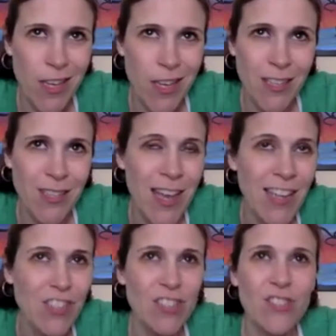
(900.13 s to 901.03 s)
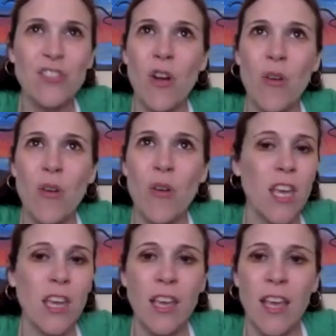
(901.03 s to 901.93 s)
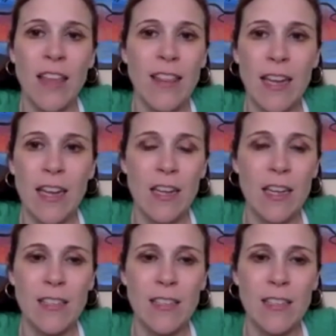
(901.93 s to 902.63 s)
biggest thing is I just don't think that